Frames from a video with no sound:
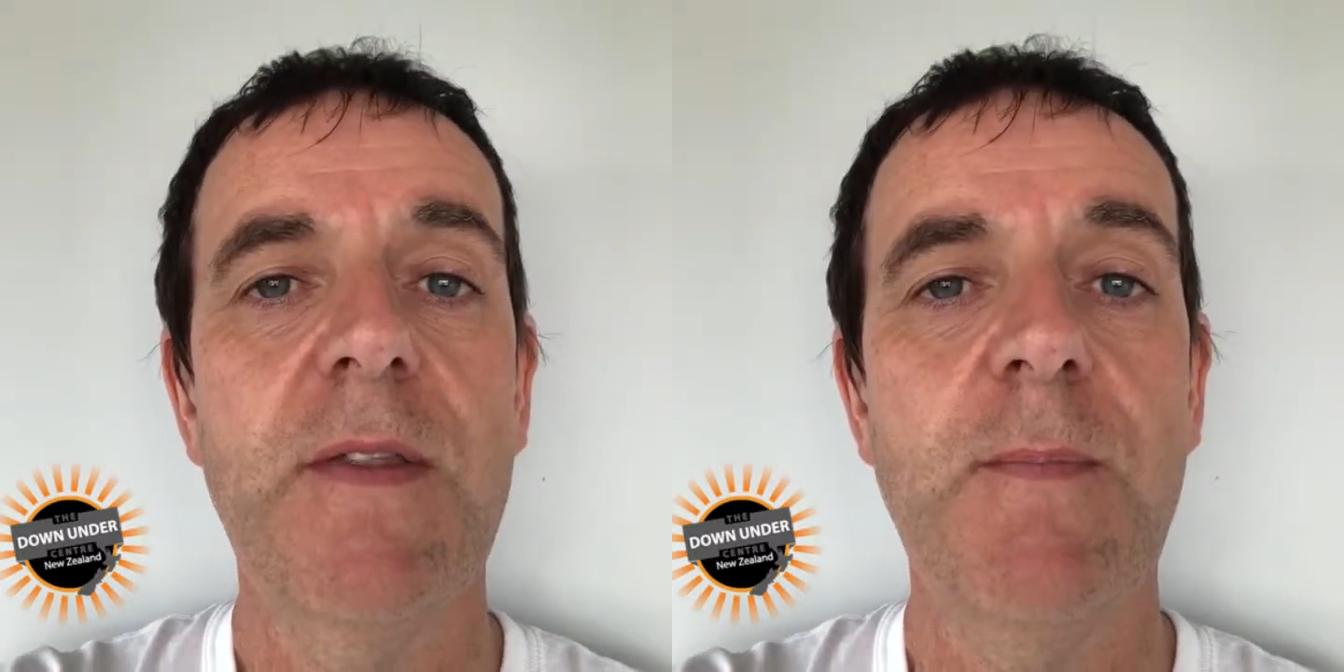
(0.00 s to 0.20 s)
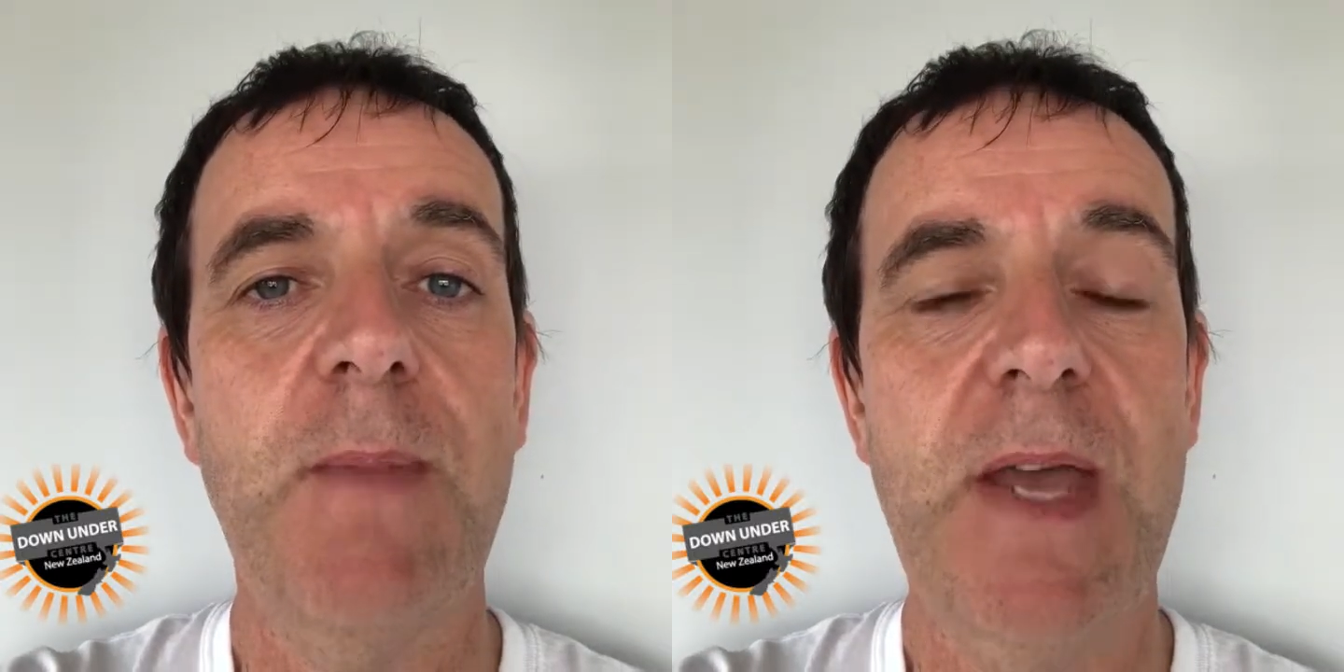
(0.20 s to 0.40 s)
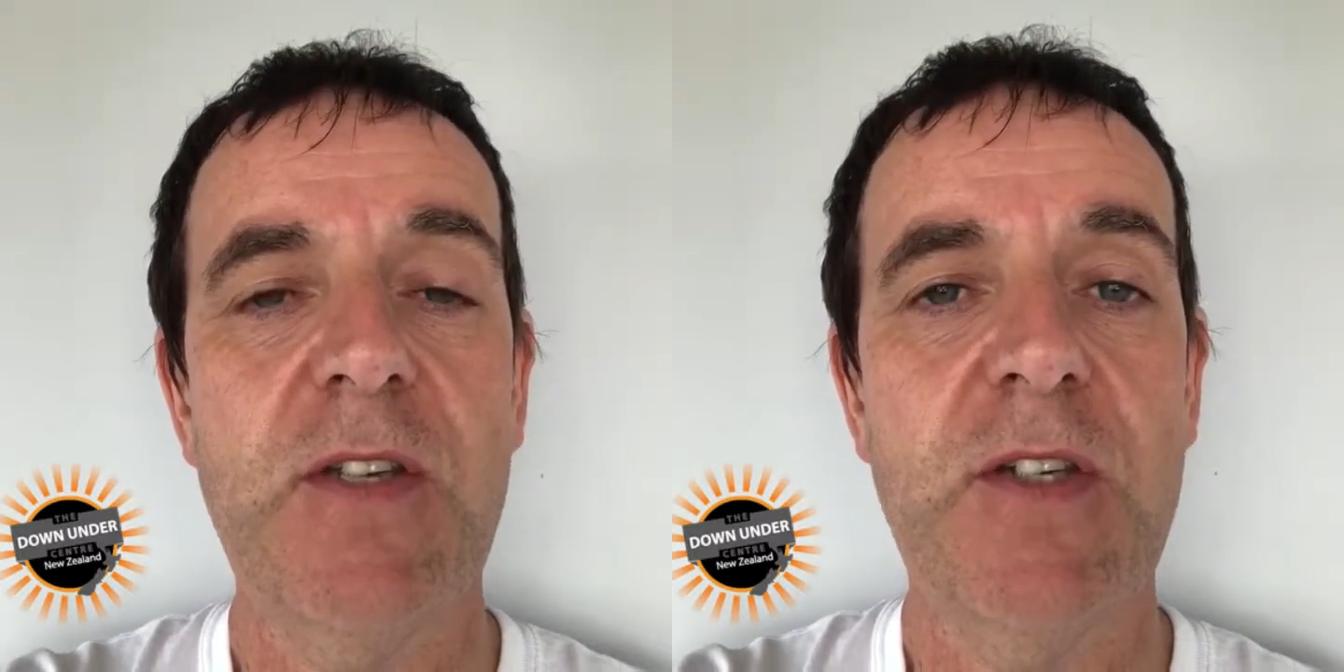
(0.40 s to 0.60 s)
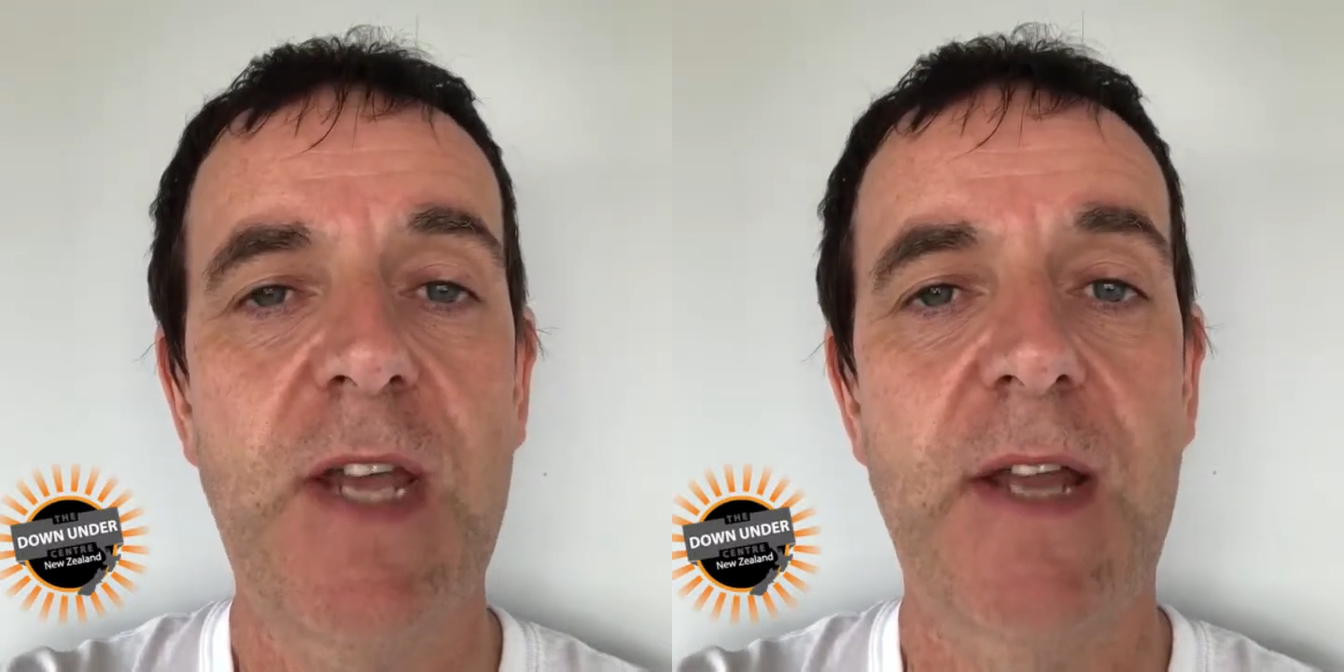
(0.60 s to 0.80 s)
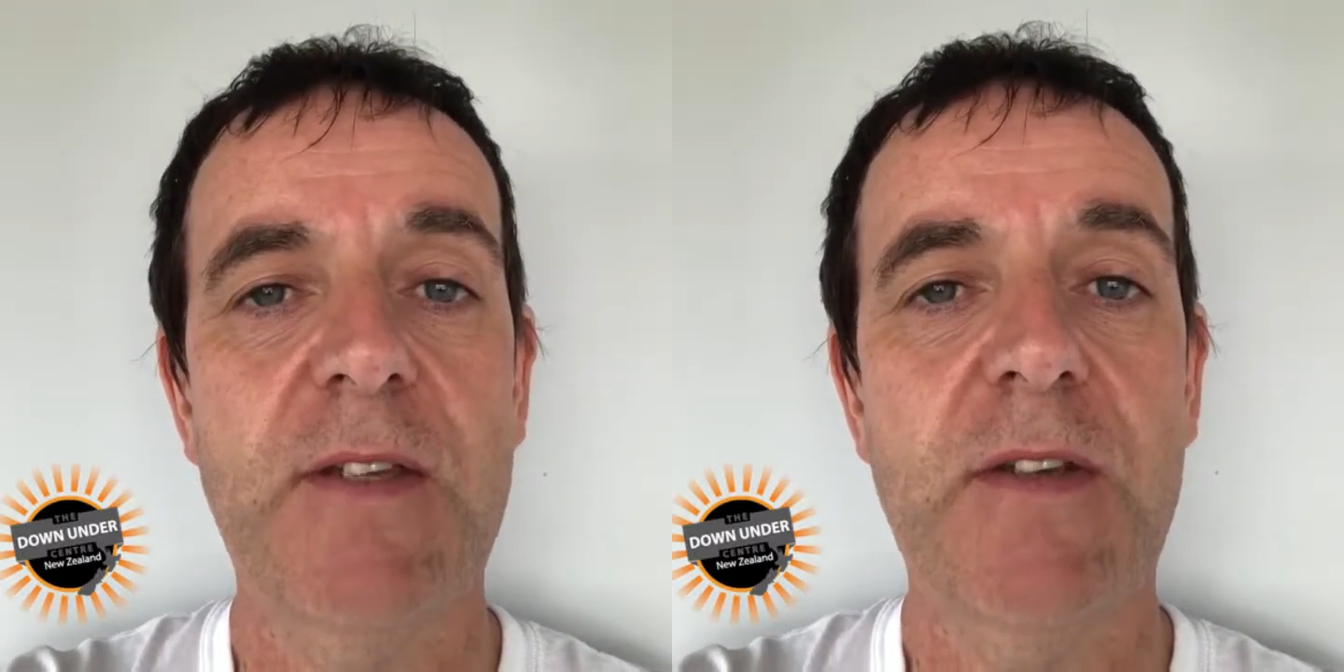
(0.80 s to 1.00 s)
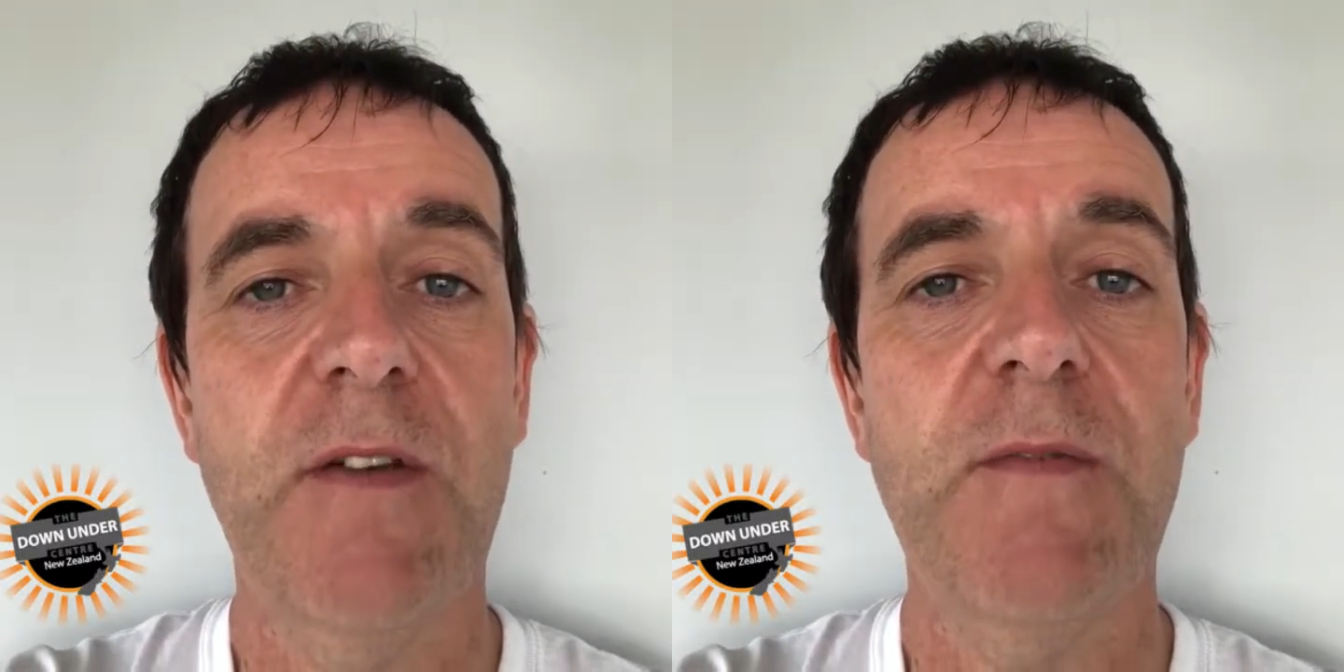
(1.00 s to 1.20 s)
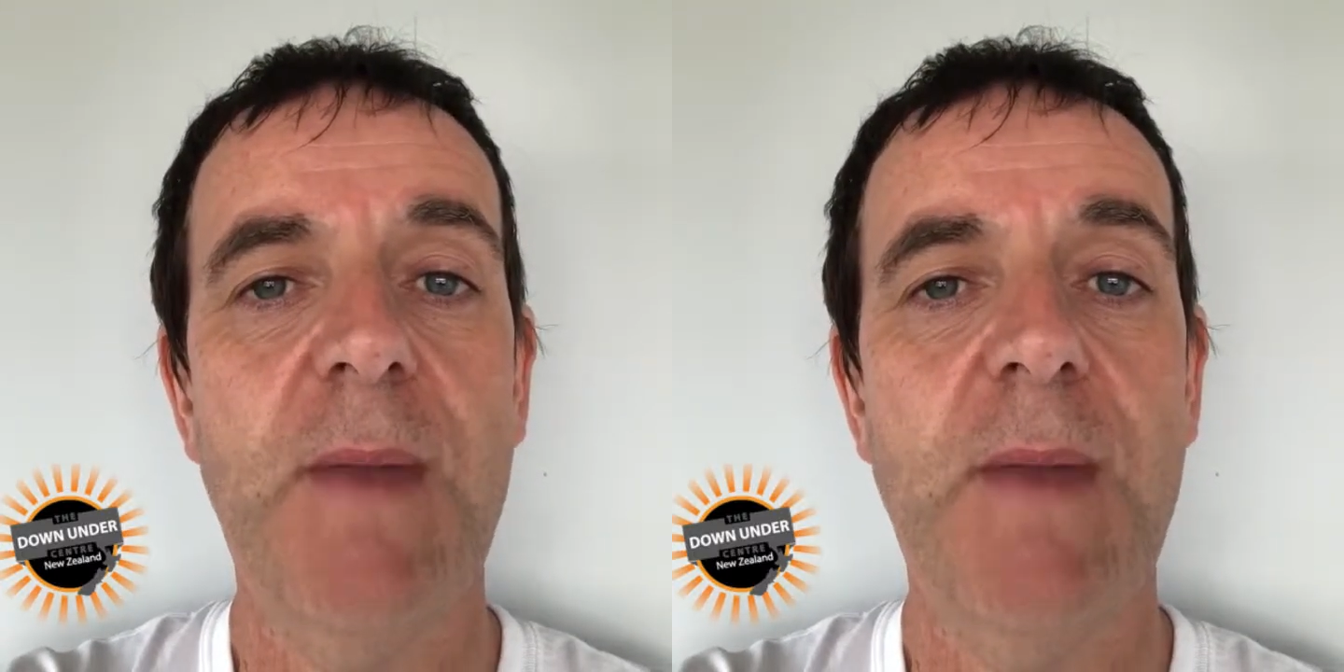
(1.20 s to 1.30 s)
the best chance of